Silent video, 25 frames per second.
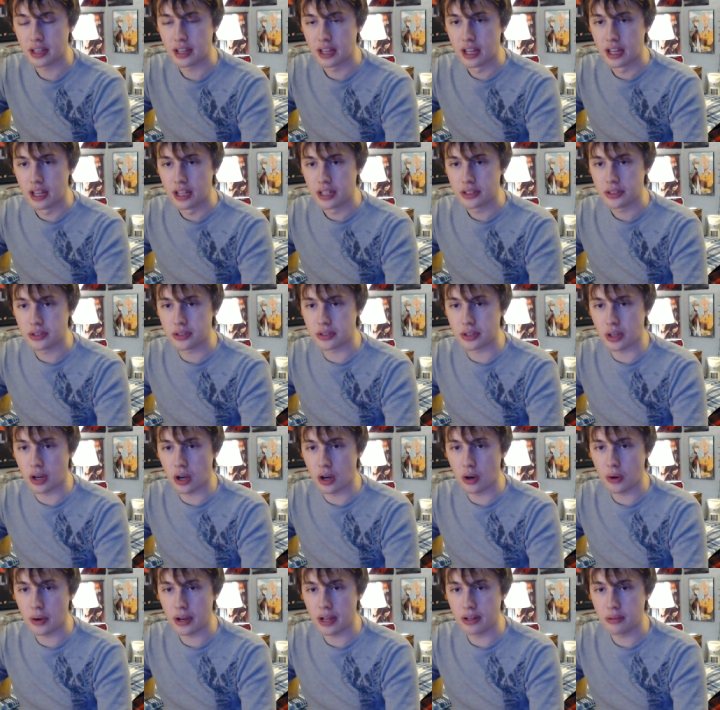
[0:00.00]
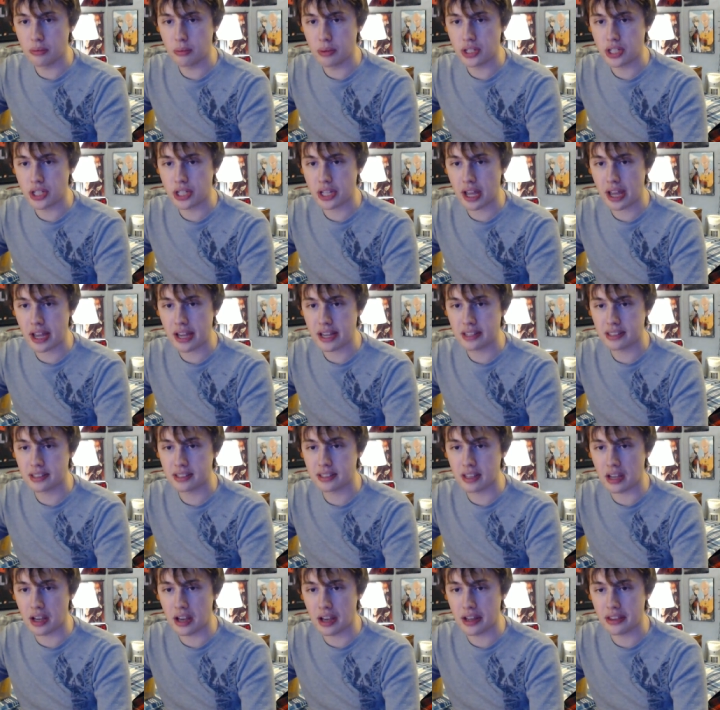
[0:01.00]
So in which case,
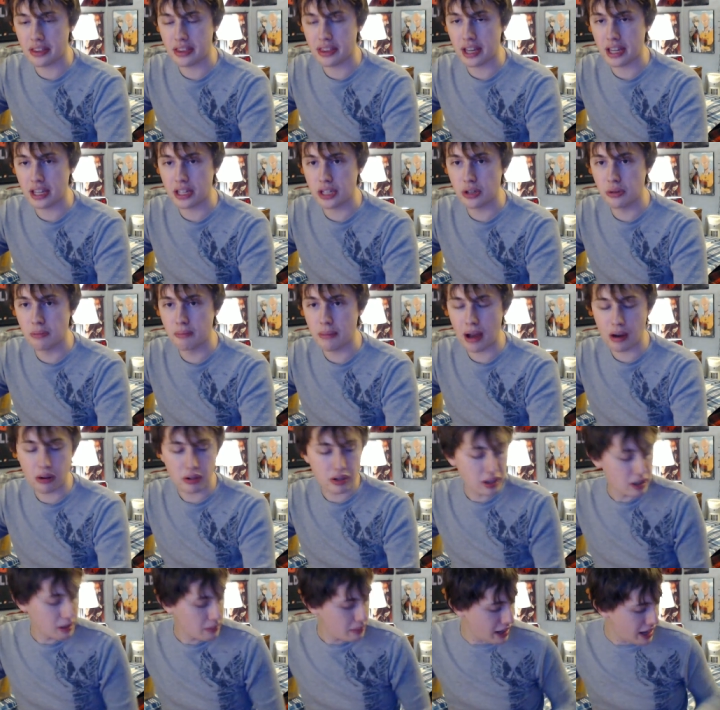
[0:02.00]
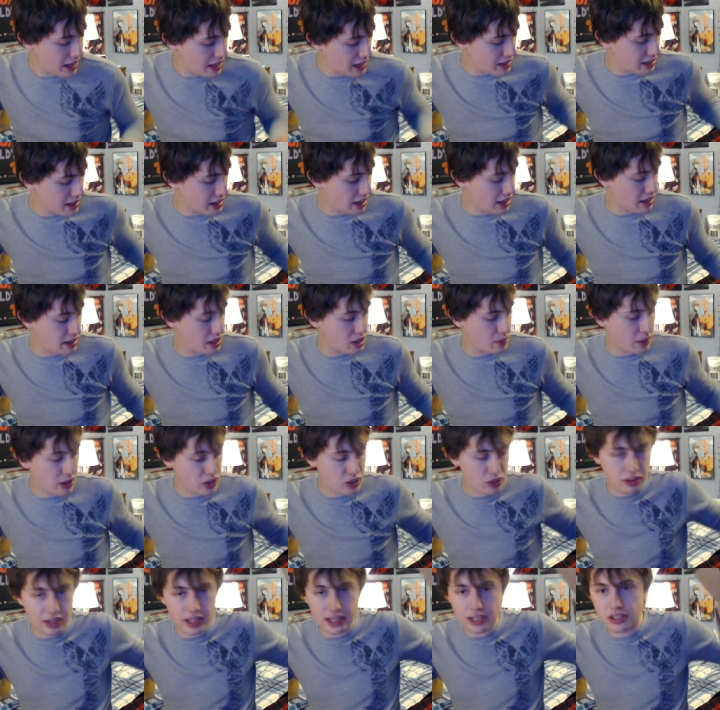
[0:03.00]
uh, thank you, Malcolm, and uh,
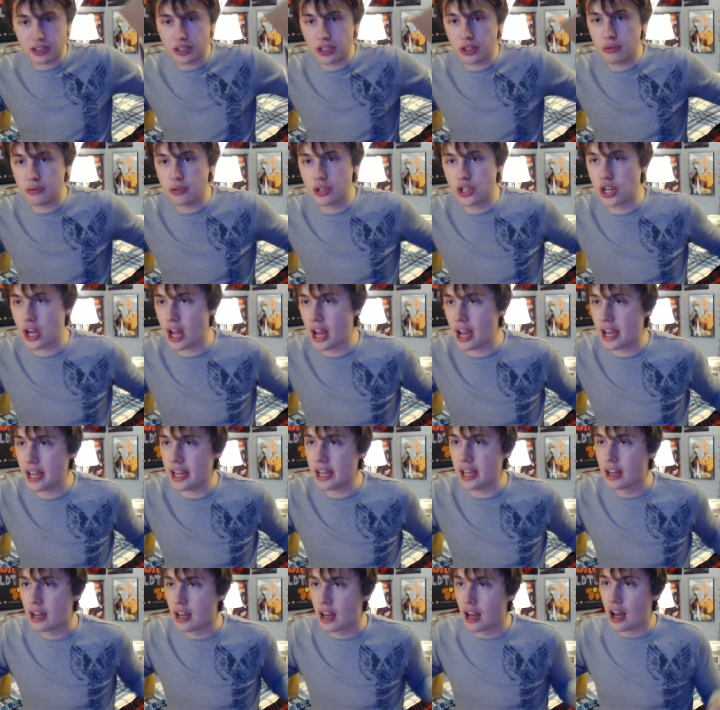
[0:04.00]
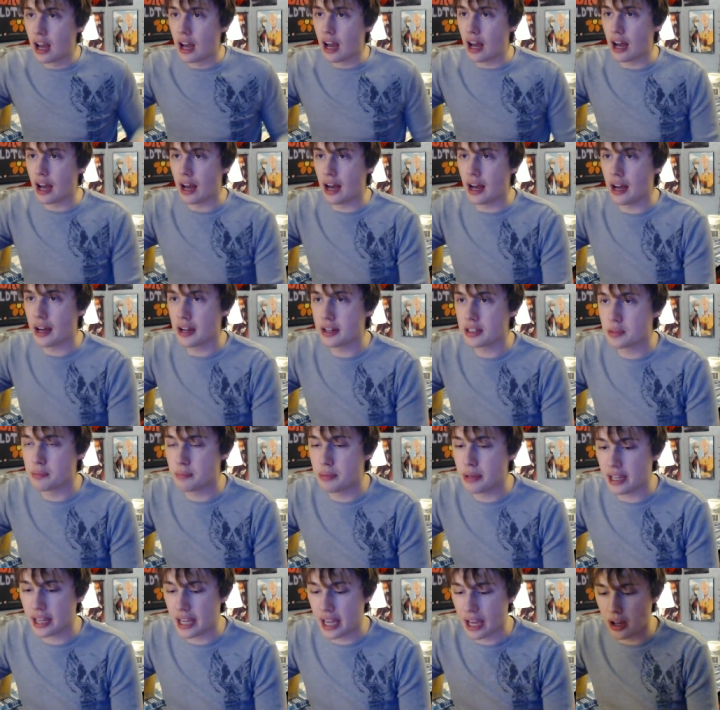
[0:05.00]
special thanks to you, Jay. Uh, it's
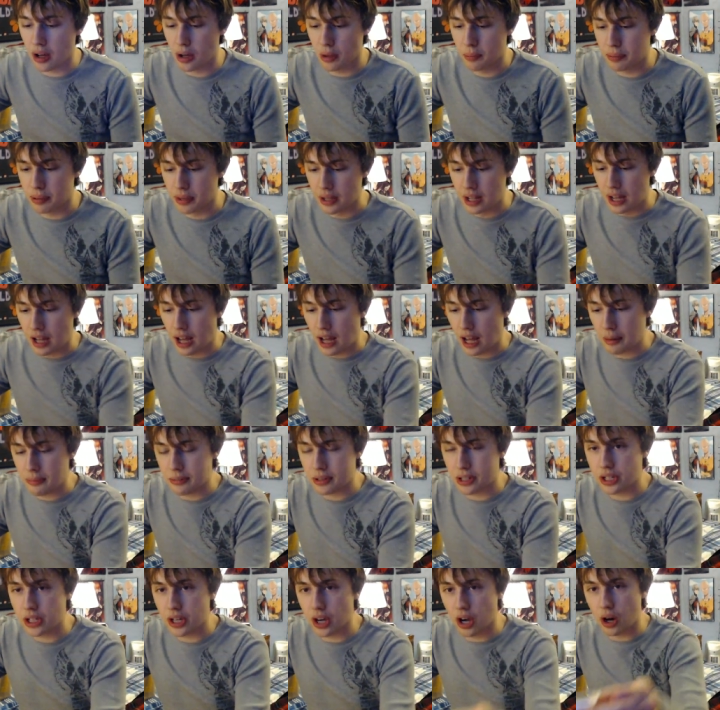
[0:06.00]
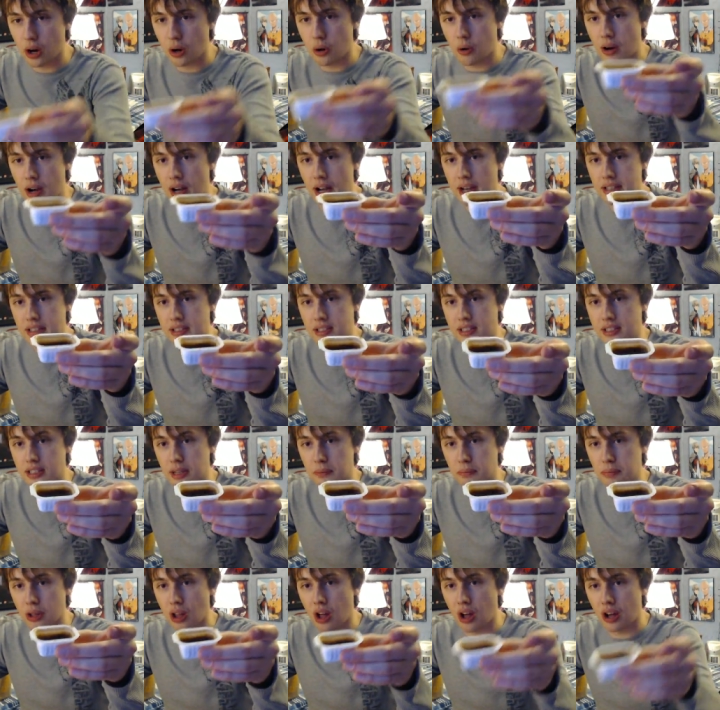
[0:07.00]
big help. I'm gonna go uh,
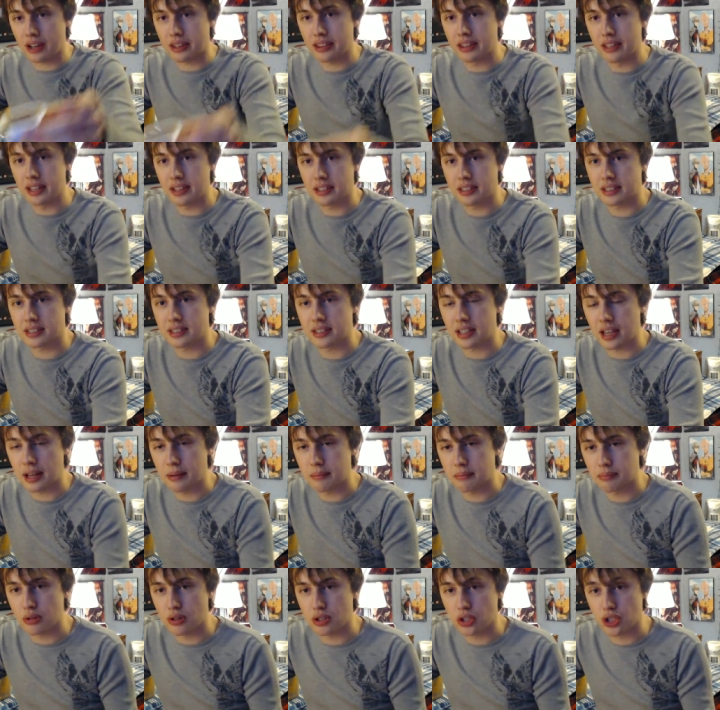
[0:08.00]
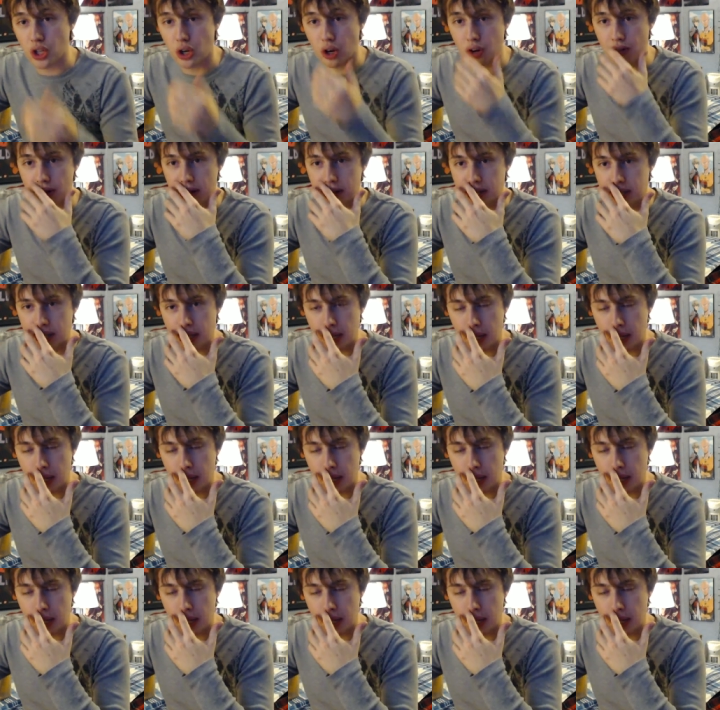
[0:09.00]
ziplock this and preserve it.